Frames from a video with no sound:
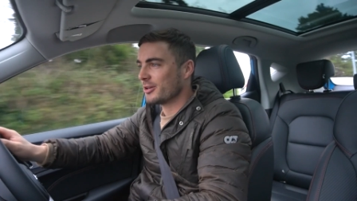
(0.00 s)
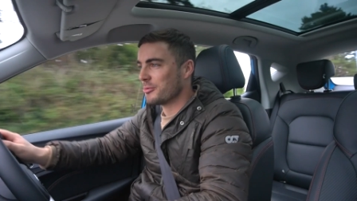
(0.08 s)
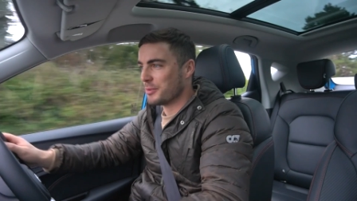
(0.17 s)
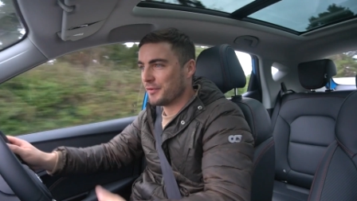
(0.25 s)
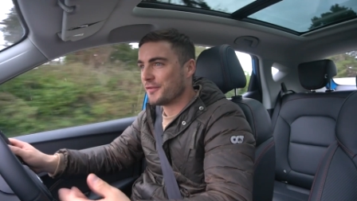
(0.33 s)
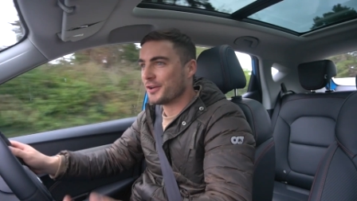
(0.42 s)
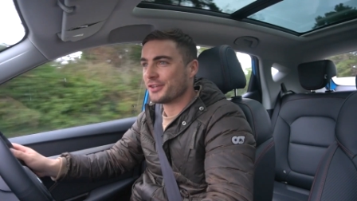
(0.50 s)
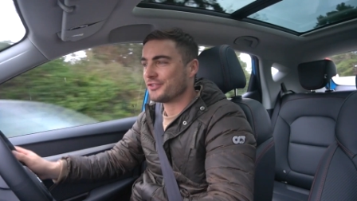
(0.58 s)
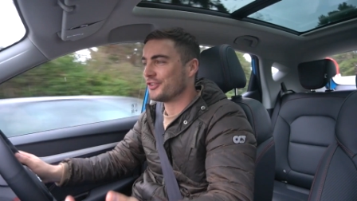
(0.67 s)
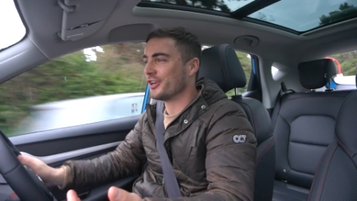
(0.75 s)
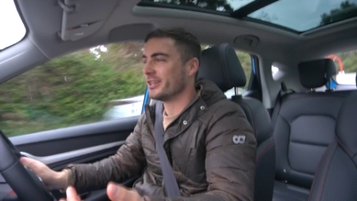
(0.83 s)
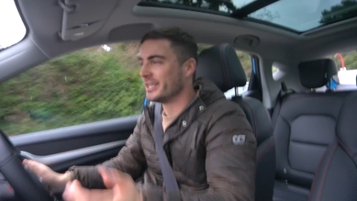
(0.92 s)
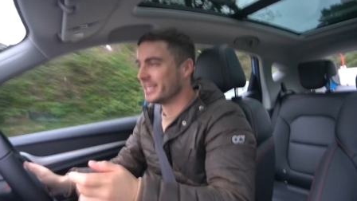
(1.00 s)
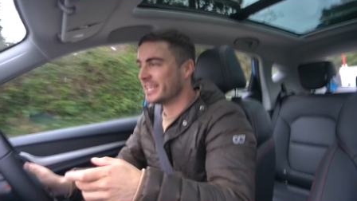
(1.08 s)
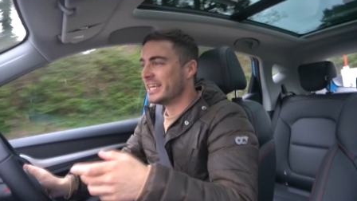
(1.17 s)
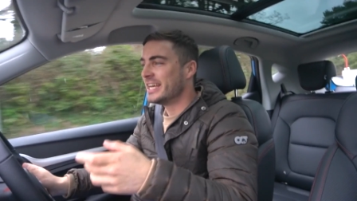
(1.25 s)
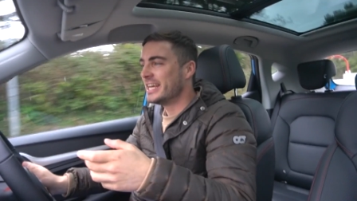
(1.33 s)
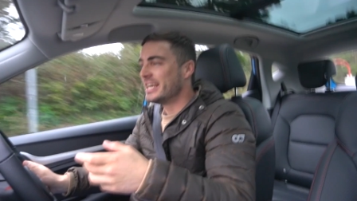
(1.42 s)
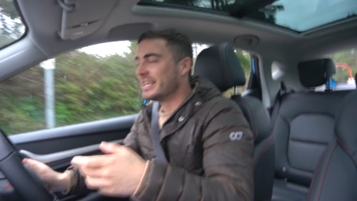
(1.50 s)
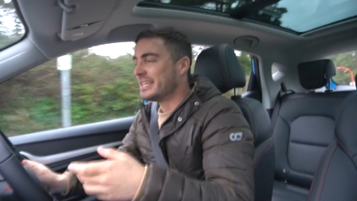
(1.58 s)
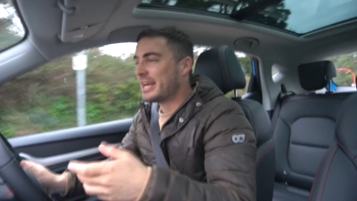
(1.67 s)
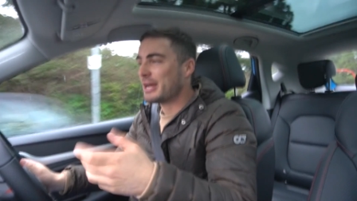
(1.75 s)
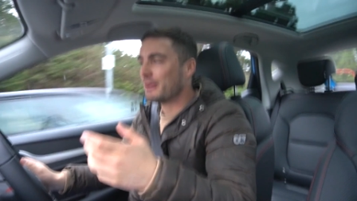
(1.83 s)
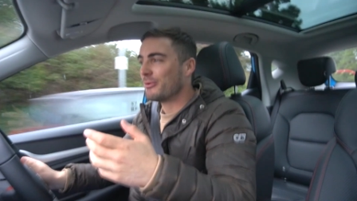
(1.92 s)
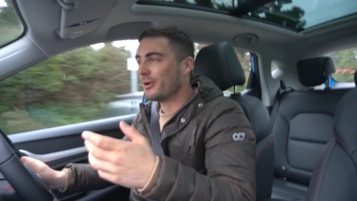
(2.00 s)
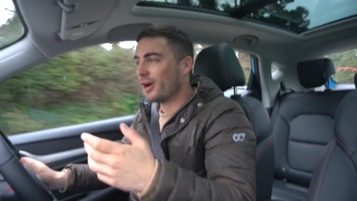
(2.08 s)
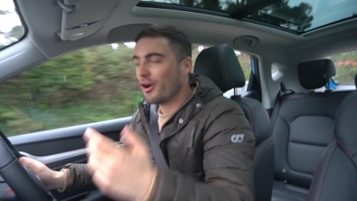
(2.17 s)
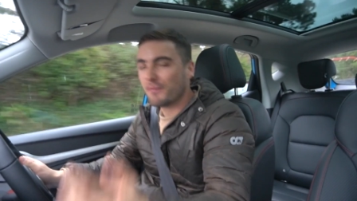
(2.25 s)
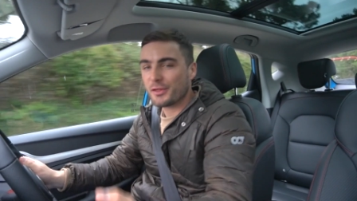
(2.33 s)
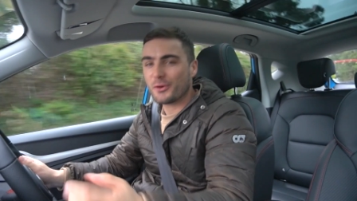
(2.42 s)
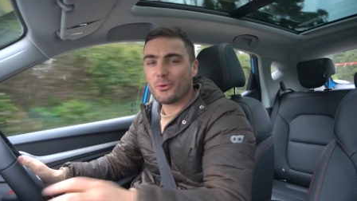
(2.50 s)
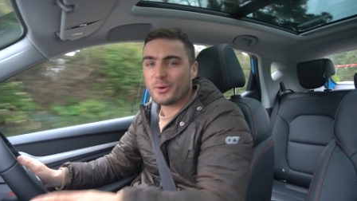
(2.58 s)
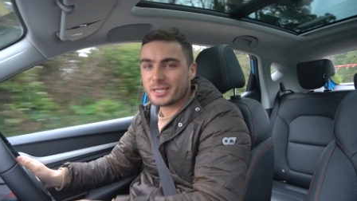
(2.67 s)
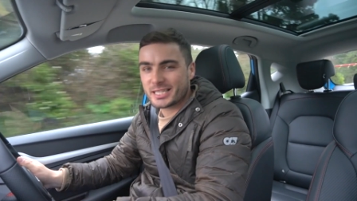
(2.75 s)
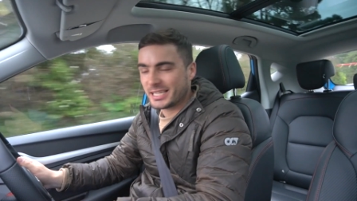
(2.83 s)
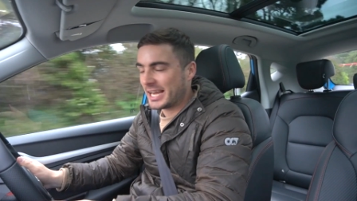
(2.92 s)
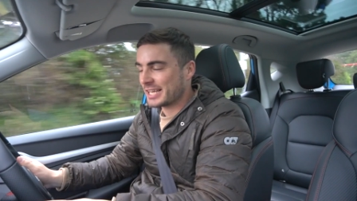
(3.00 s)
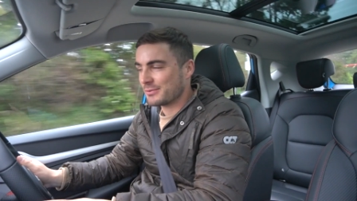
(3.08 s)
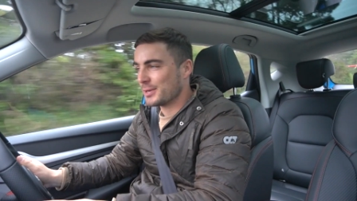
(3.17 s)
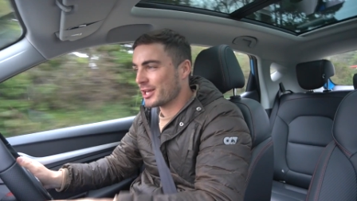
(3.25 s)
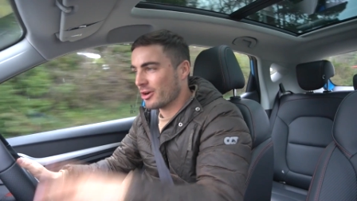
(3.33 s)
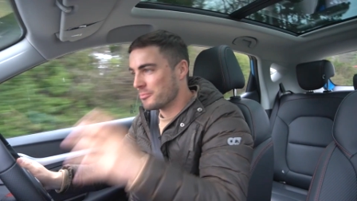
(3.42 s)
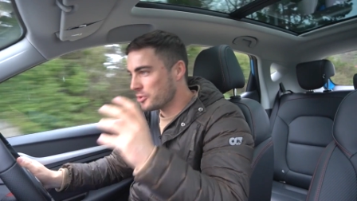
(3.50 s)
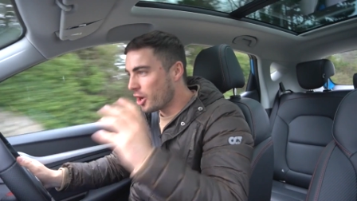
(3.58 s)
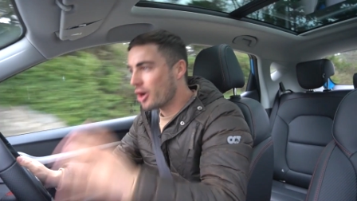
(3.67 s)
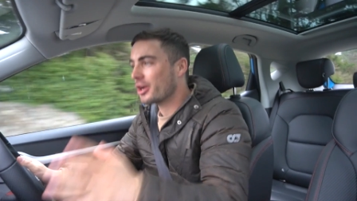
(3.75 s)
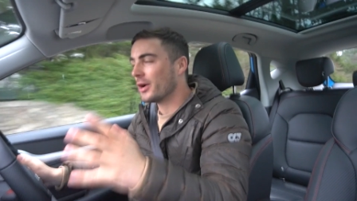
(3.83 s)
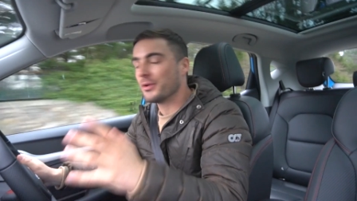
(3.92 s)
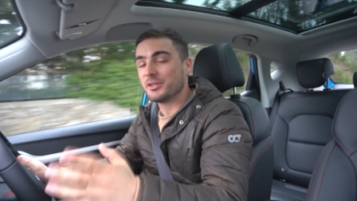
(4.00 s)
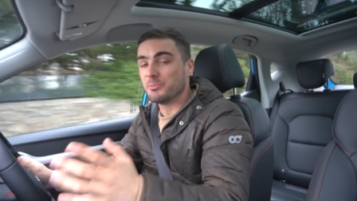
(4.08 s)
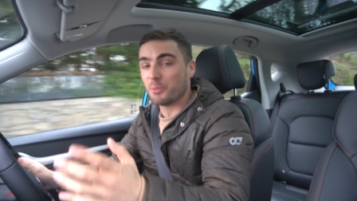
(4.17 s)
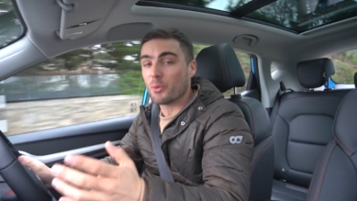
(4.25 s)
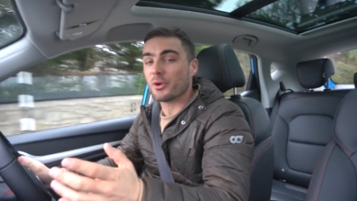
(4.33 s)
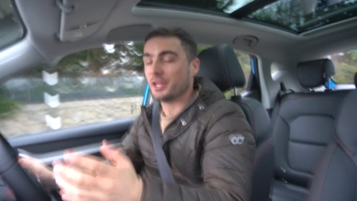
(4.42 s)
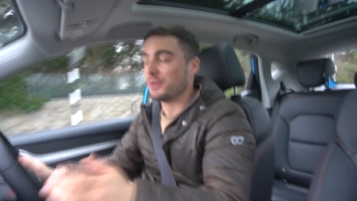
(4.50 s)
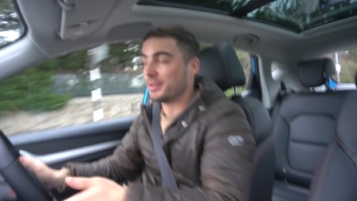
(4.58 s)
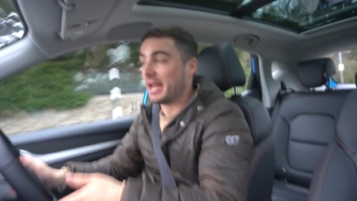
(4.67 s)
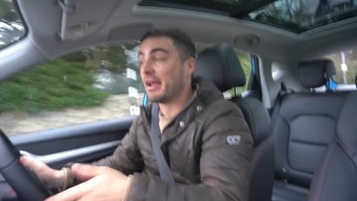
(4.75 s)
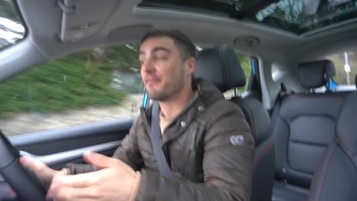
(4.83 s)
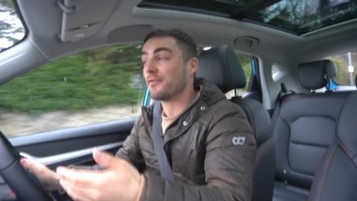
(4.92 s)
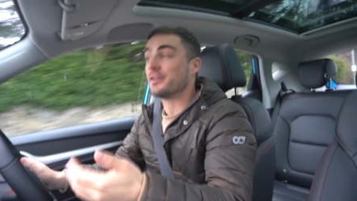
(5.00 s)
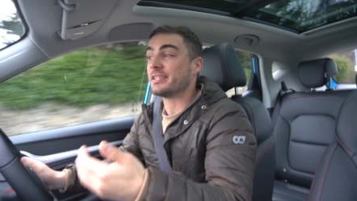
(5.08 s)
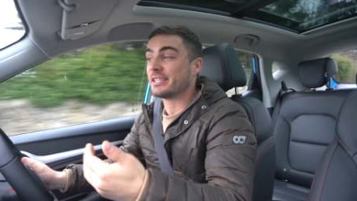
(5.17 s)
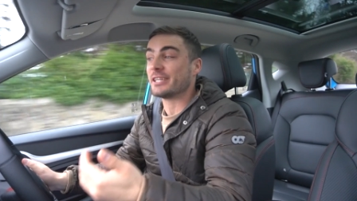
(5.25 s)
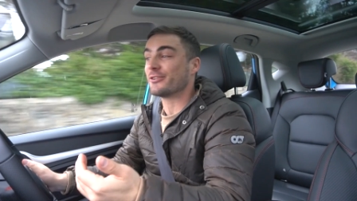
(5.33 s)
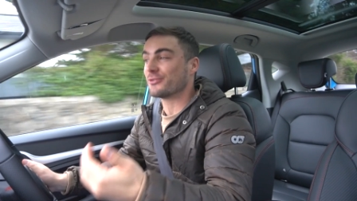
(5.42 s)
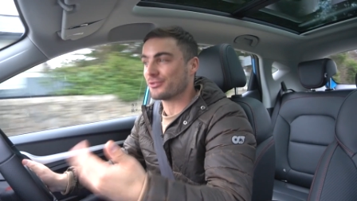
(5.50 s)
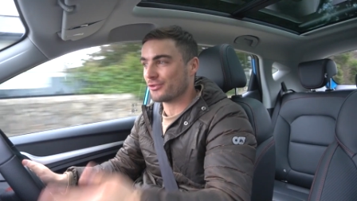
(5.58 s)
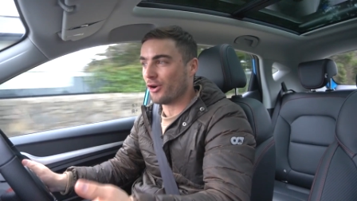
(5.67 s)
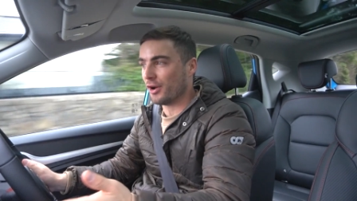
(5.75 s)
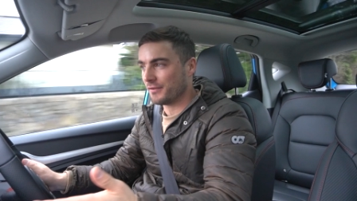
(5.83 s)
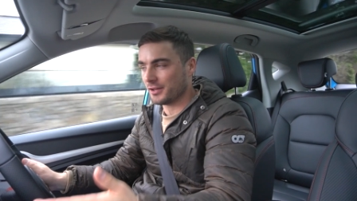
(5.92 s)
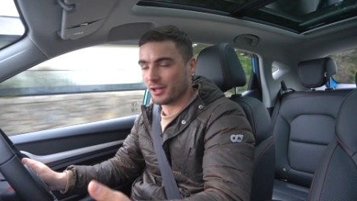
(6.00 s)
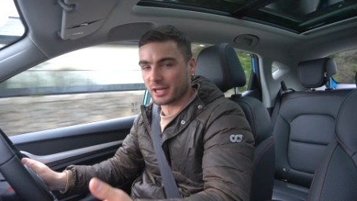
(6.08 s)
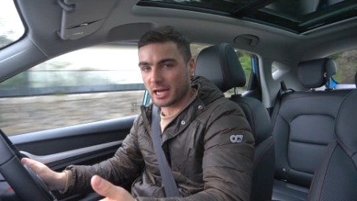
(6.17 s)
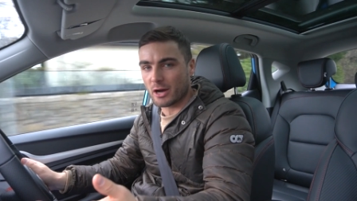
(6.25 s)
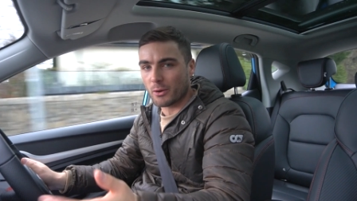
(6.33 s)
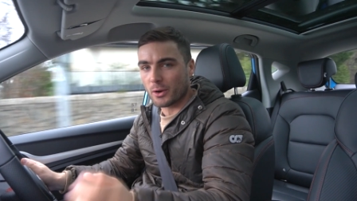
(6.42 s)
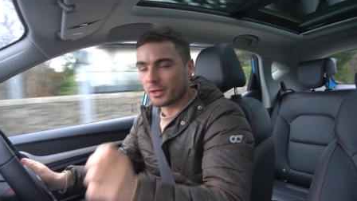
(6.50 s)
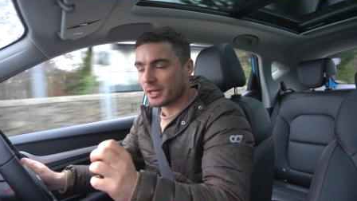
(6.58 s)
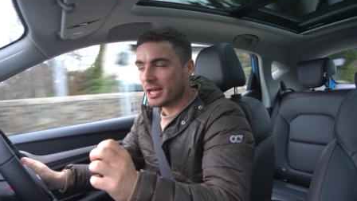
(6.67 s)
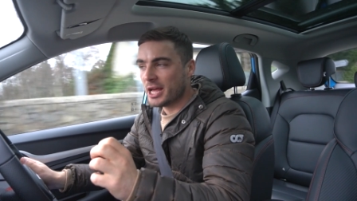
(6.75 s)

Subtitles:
on my first journey. Now, over the course of the next week, I'm not going to bore you with every single drive that I go on.